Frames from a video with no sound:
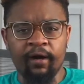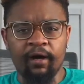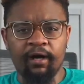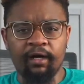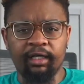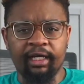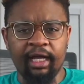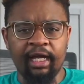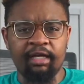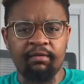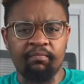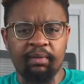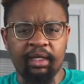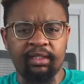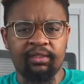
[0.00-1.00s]
a game
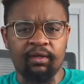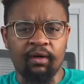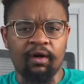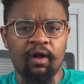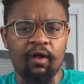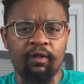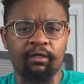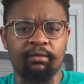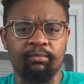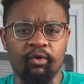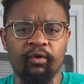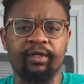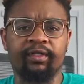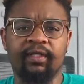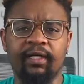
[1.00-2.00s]
based on color more
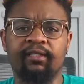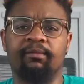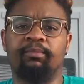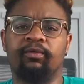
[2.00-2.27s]
accessible?